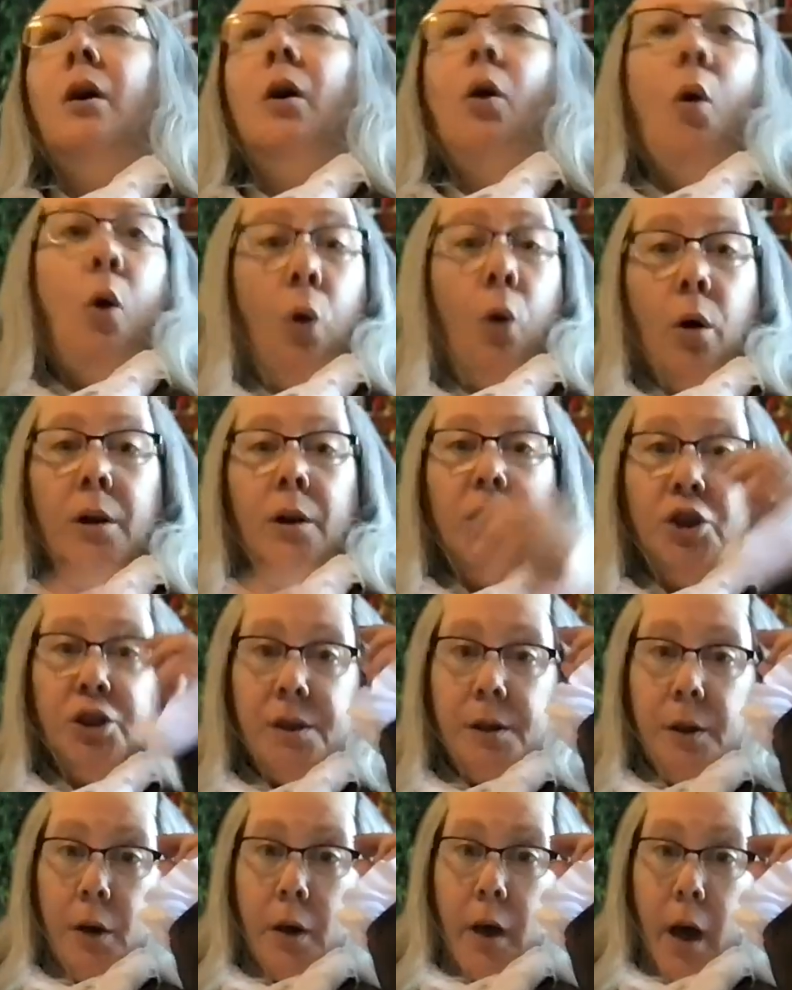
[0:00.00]
or just
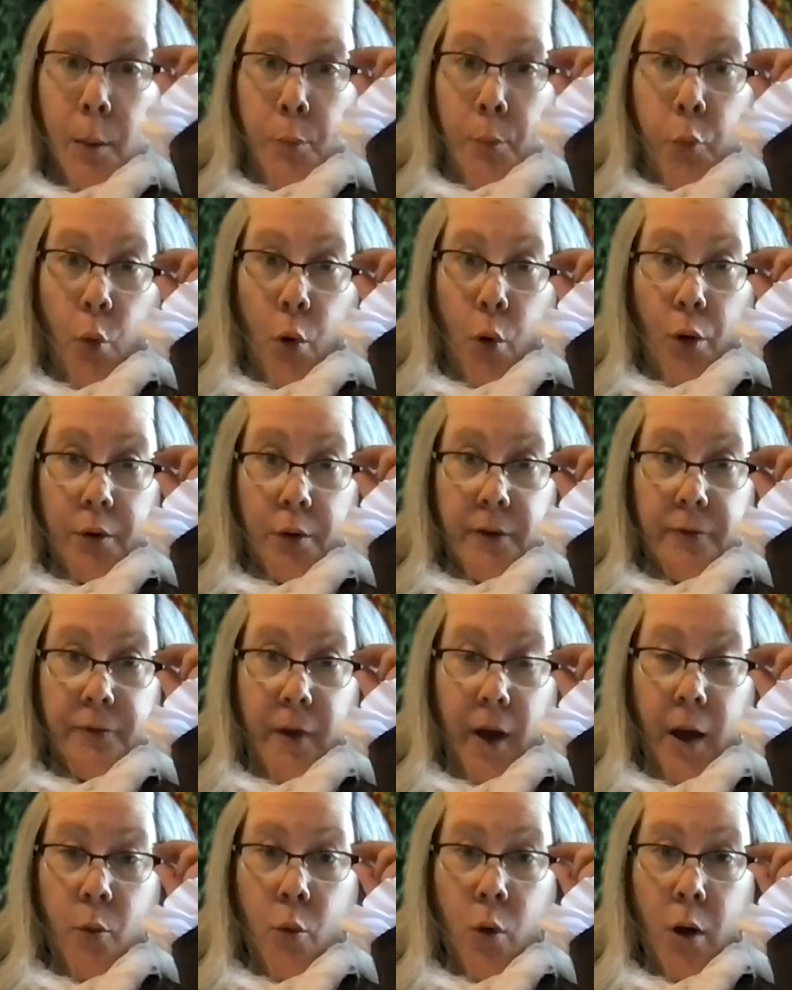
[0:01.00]
look upward if
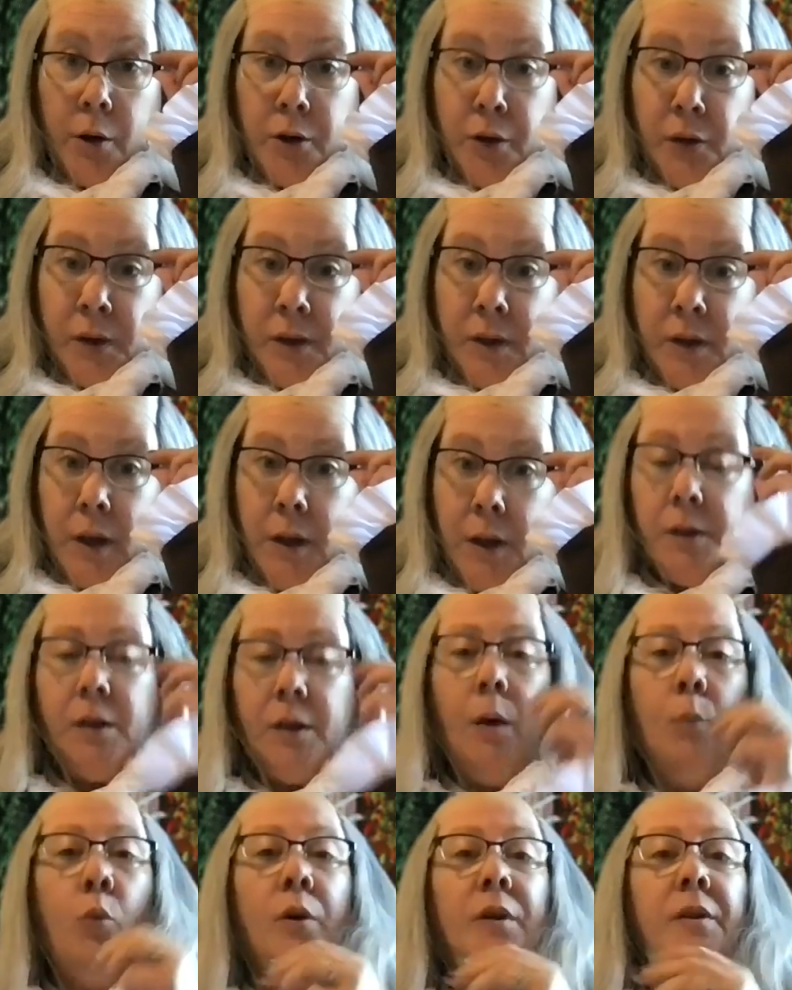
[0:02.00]
I want to see
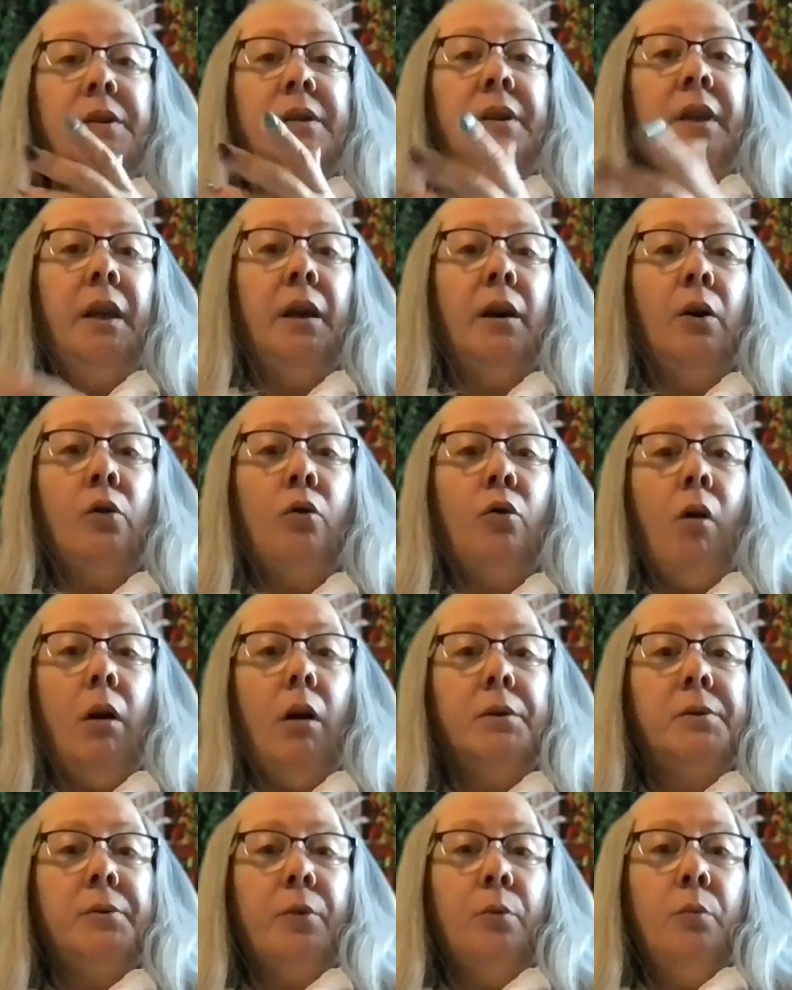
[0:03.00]
someone sitting
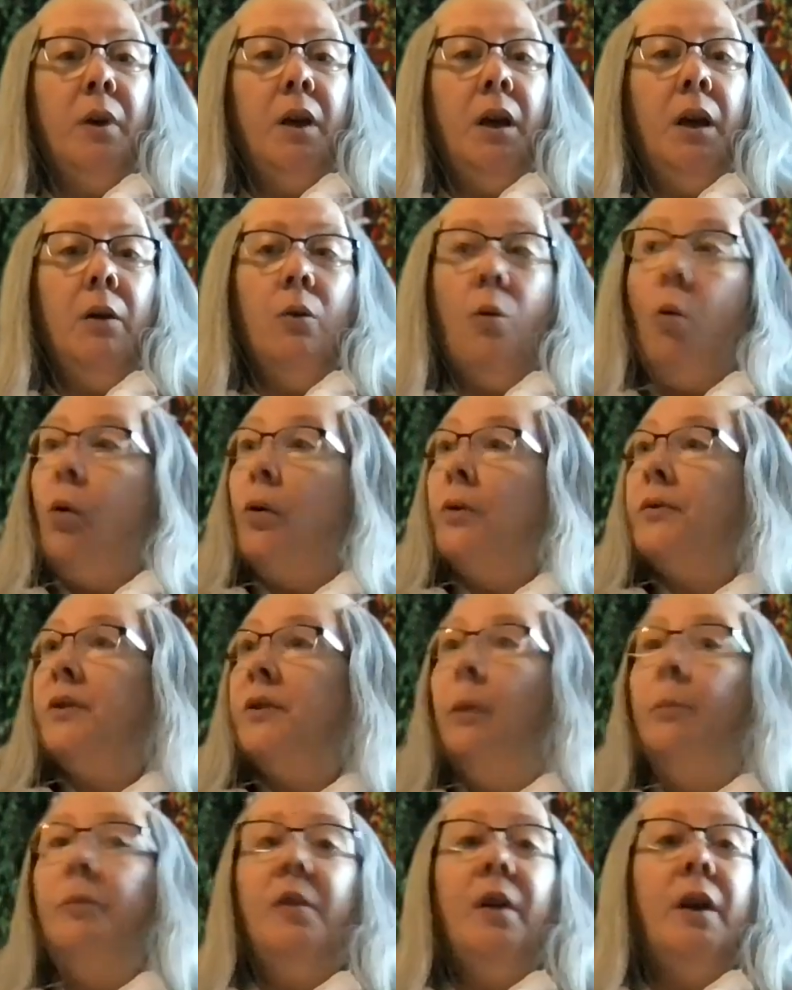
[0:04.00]
across from me or
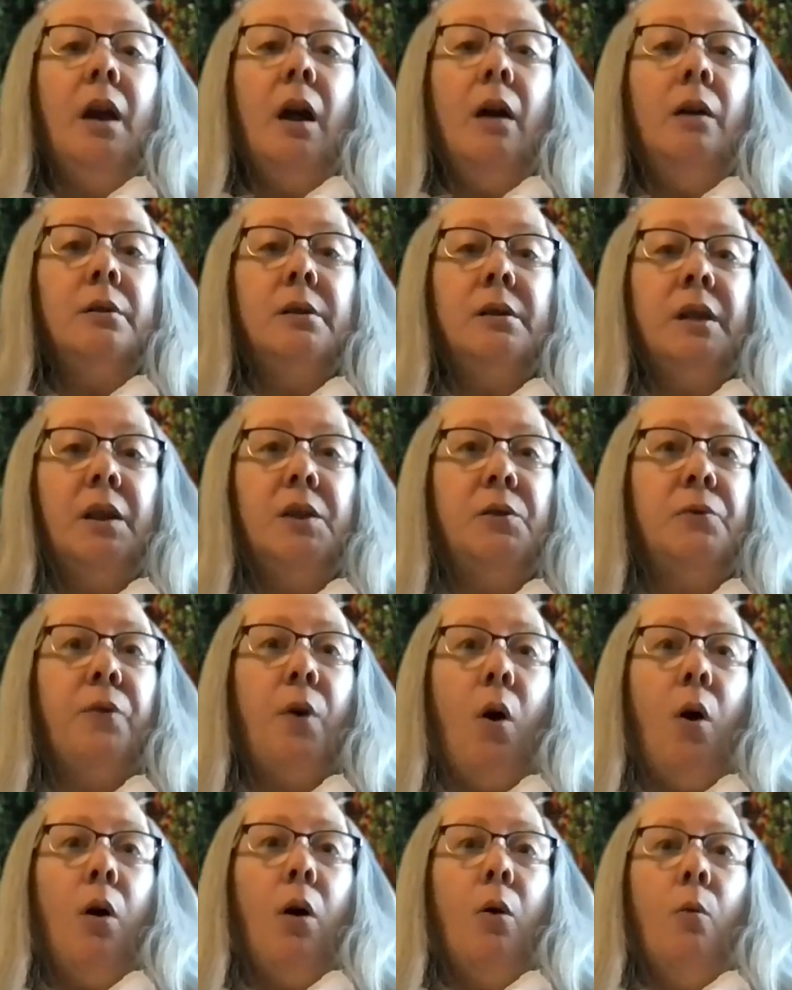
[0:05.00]
something else that's
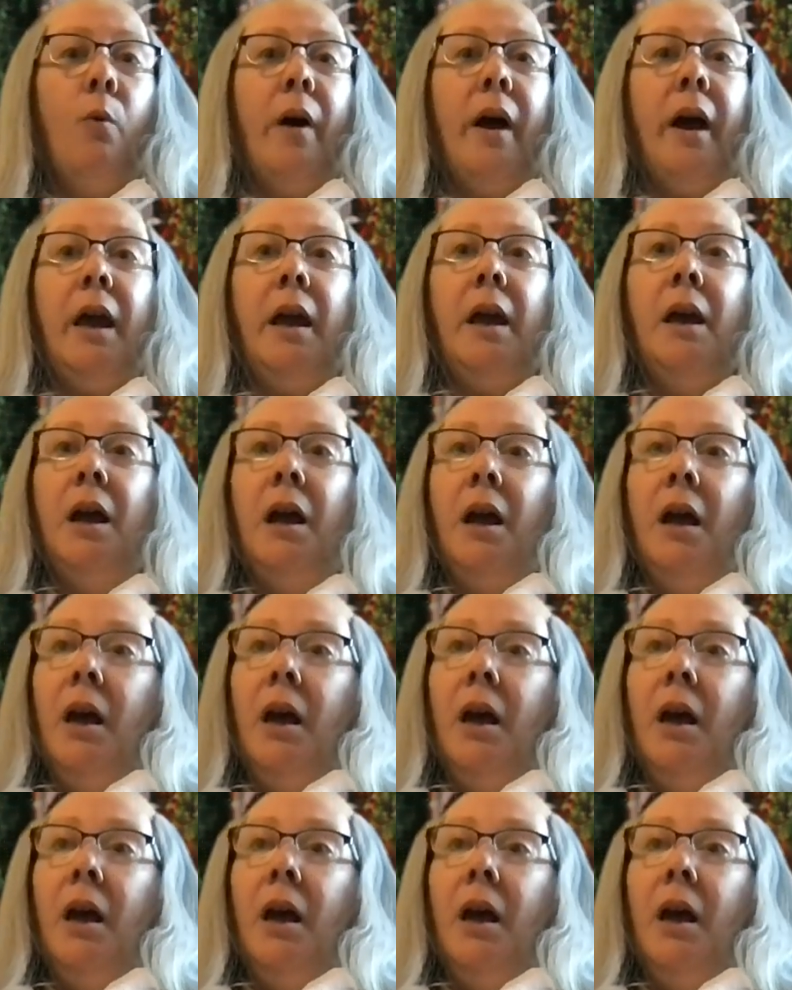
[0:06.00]
far away.